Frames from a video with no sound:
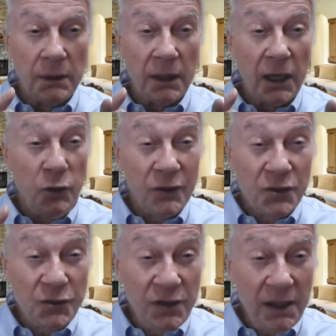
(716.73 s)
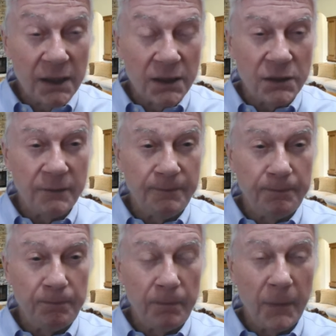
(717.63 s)
And you can see this.
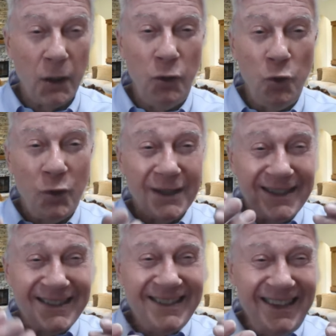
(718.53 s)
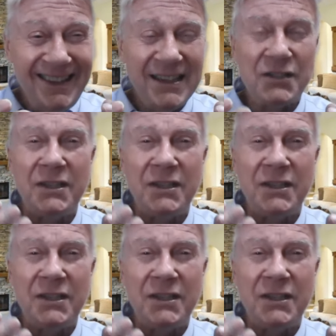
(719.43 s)
You can see this